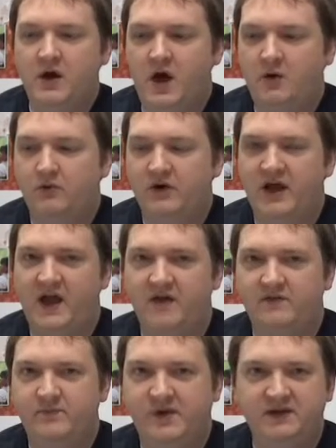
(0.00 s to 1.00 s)
We're going to
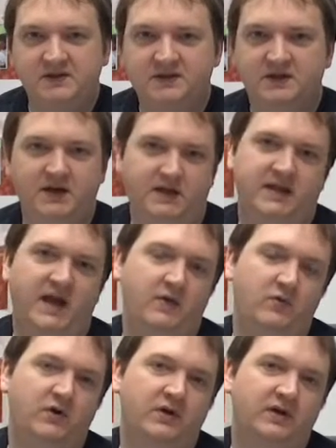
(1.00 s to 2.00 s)
have pizza and
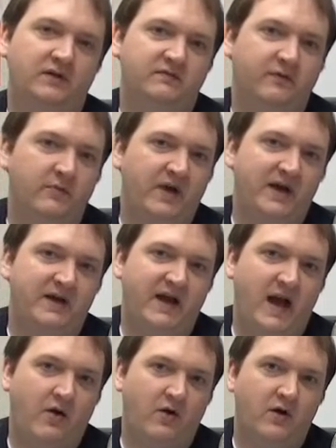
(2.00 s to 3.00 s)
networking for about an
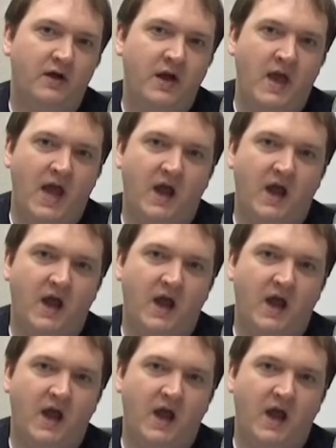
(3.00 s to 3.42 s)
hour.